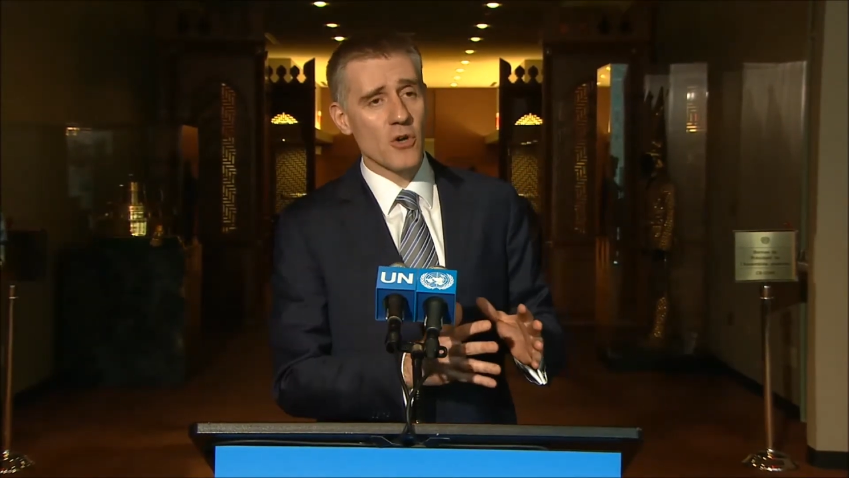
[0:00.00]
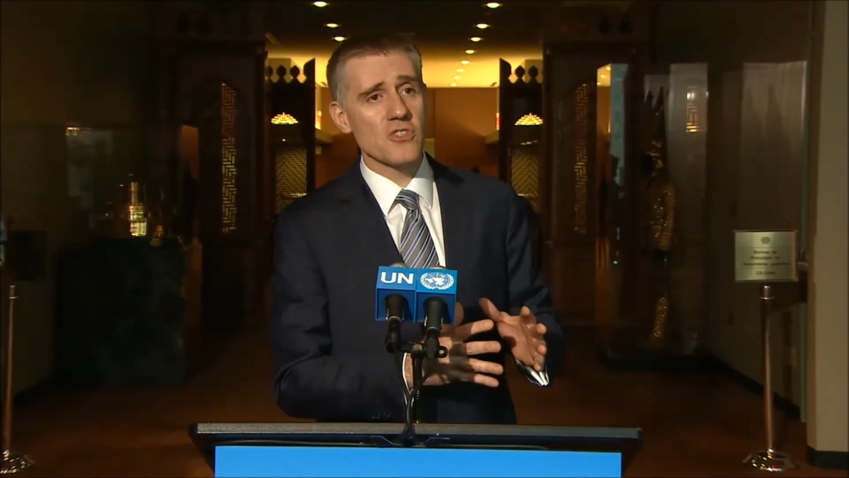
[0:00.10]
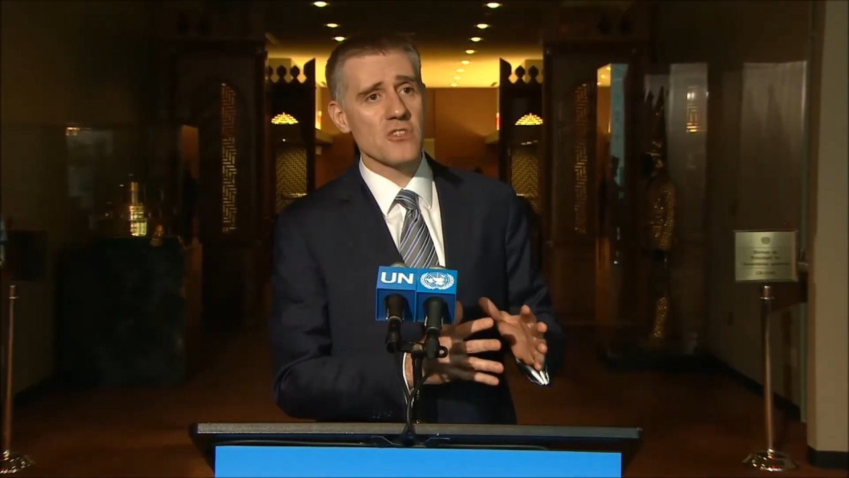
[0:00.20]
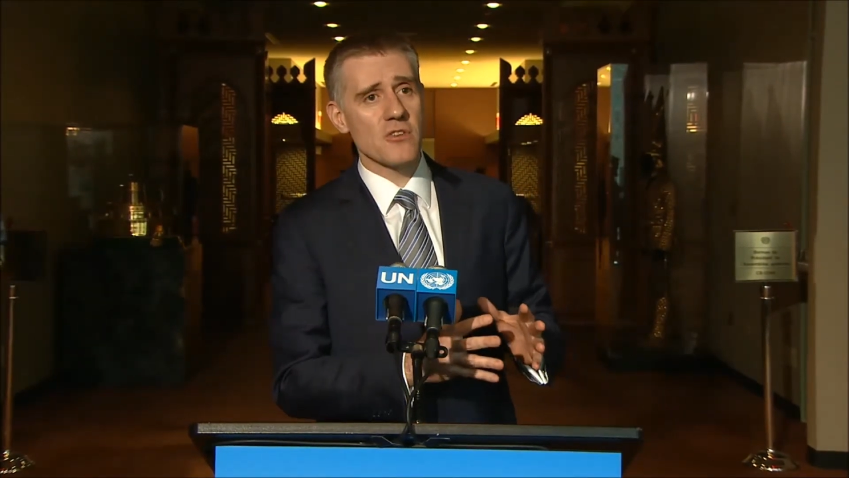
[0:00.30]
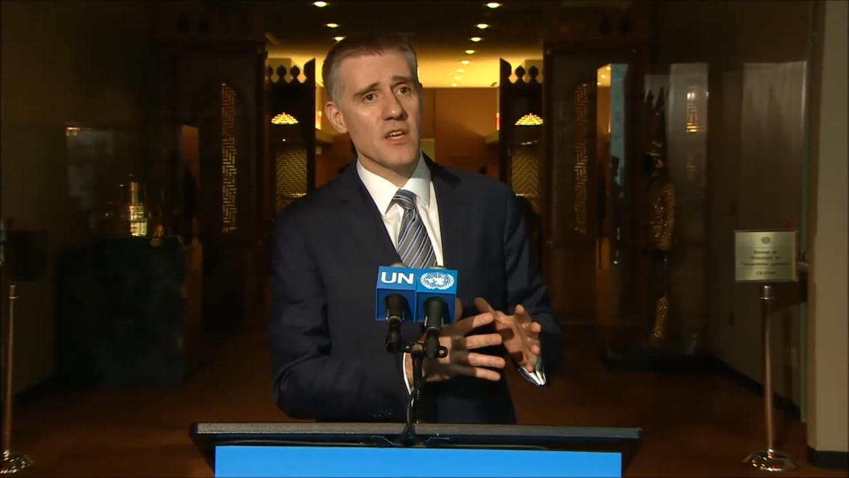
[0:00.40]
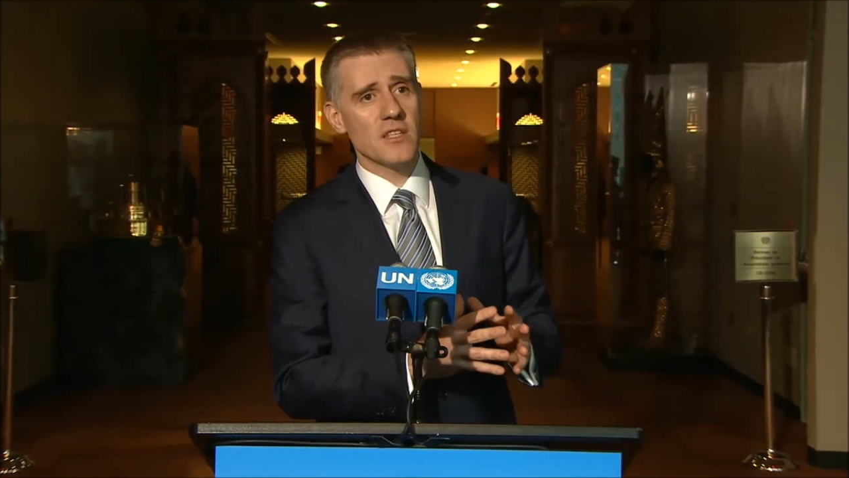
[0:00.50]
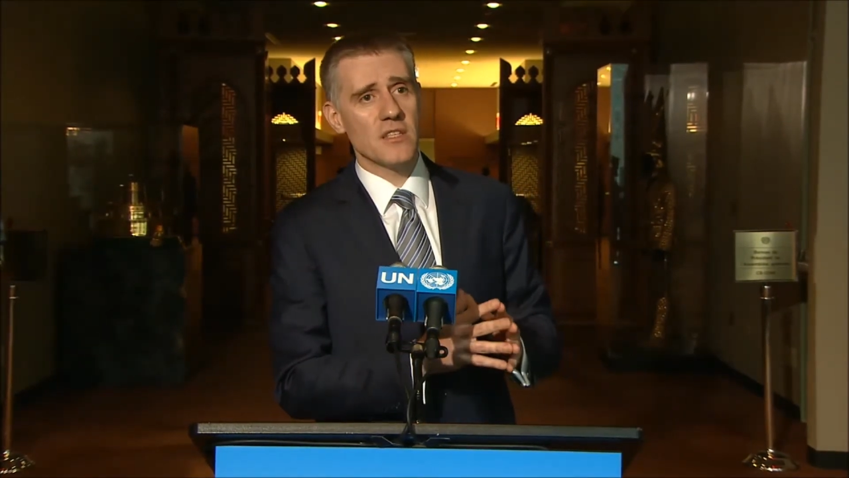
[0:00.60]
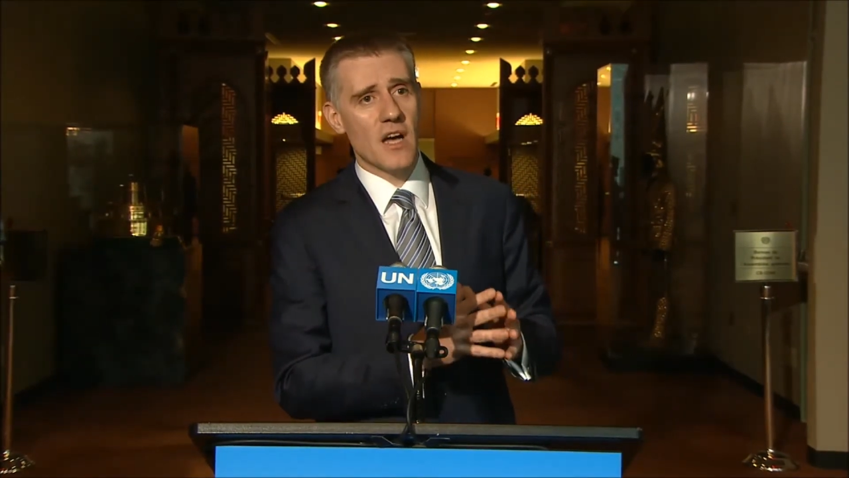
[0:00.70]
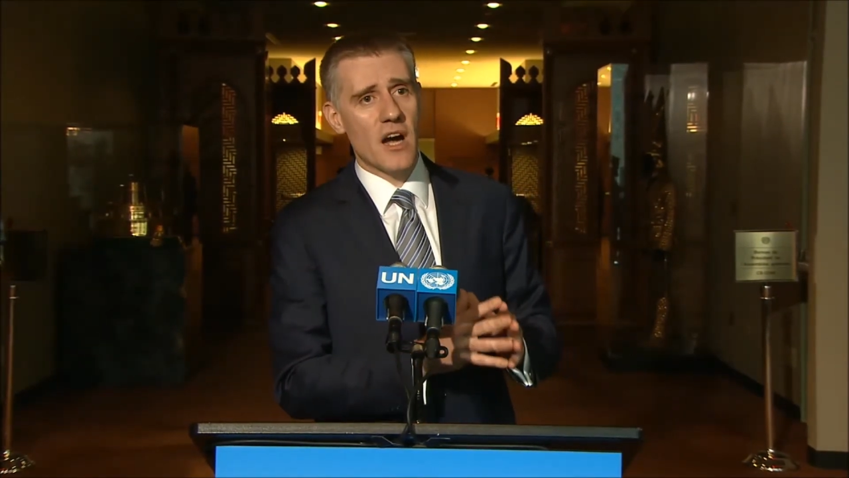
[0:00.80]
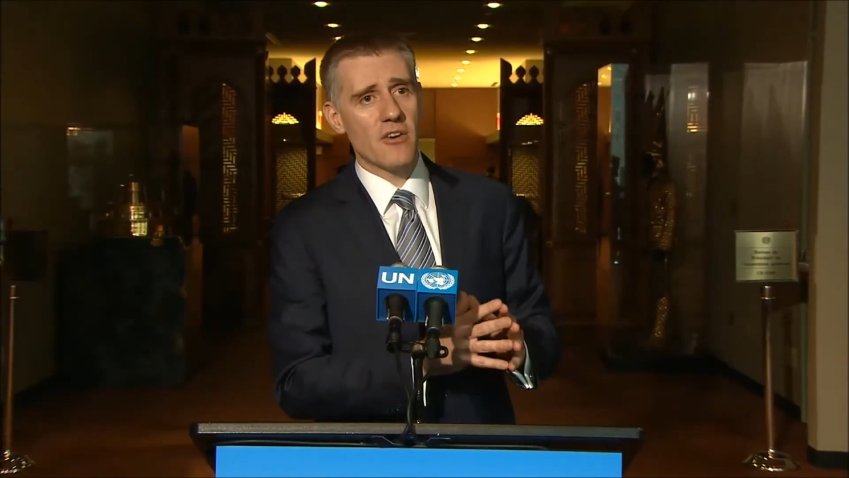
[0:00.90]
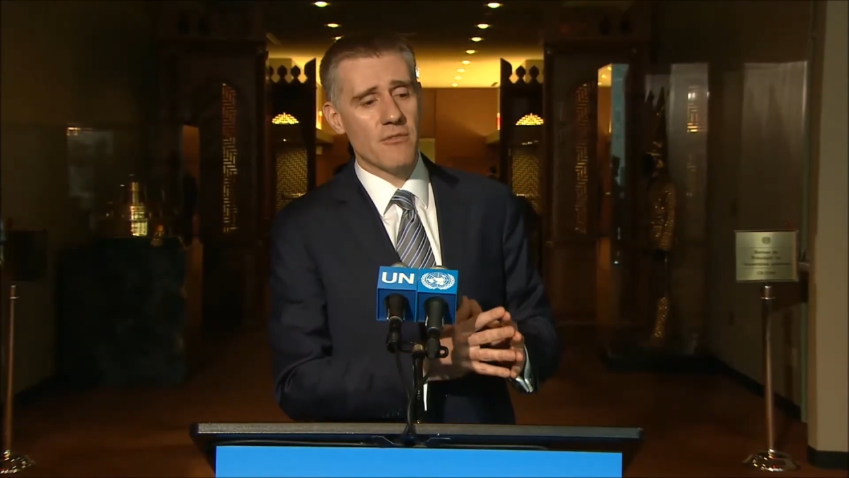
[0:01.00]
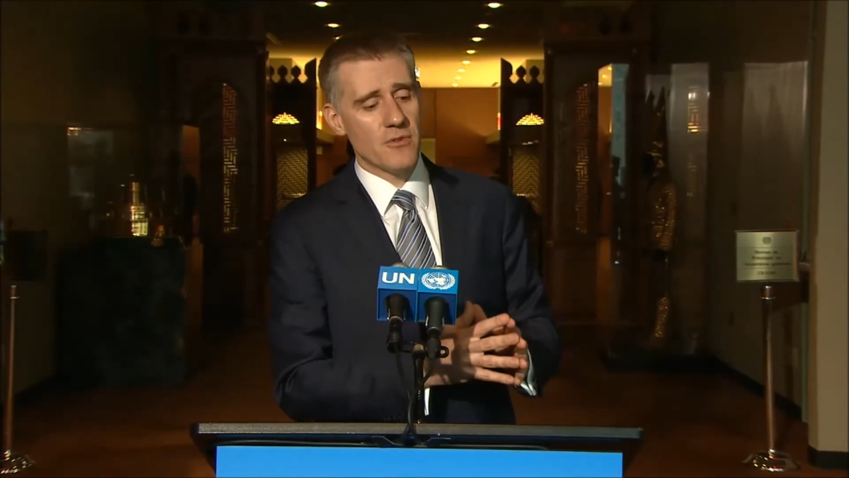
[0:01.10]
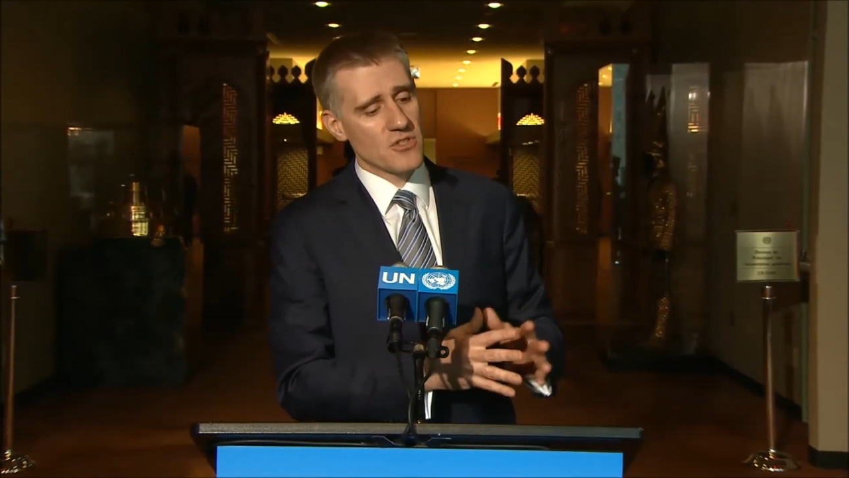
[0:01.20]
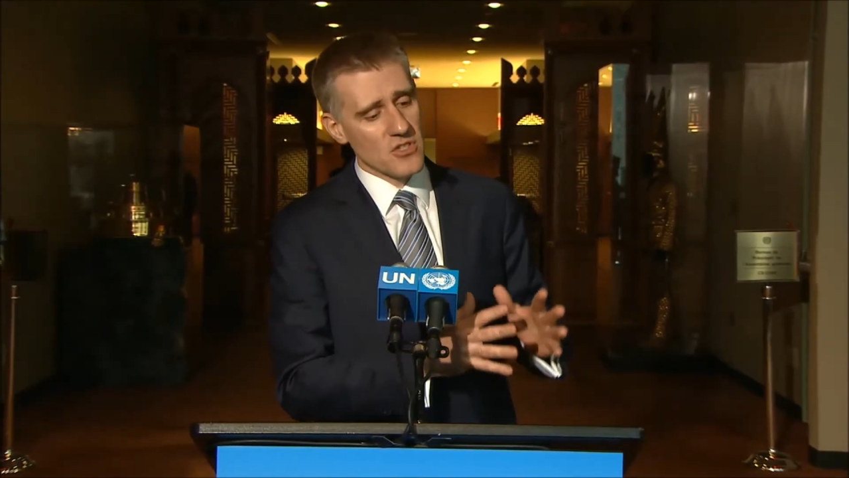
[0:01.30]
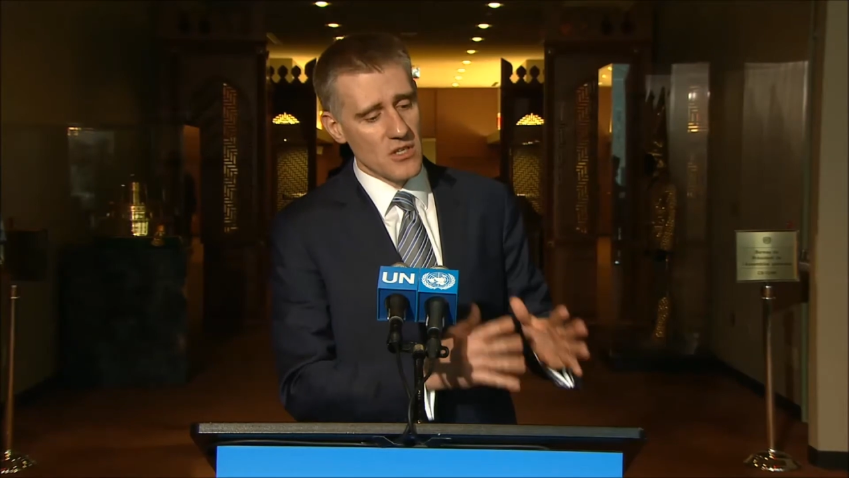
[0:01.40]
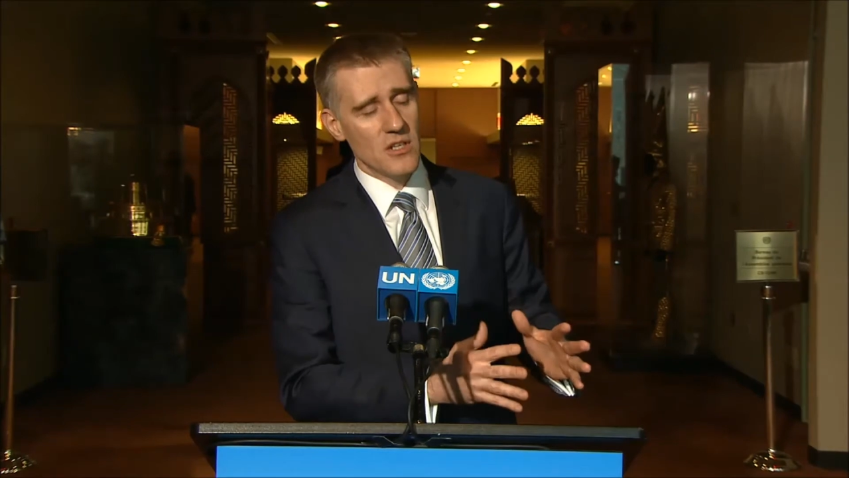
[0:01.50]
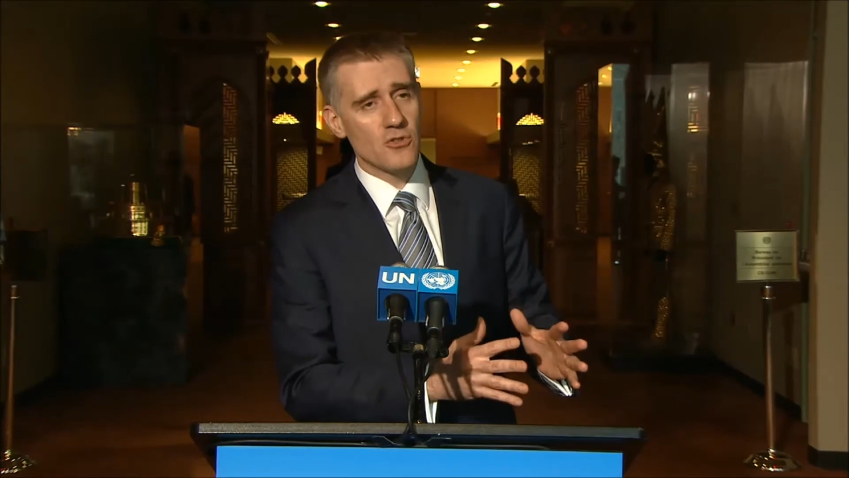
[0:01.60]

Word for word: concentrated our efforts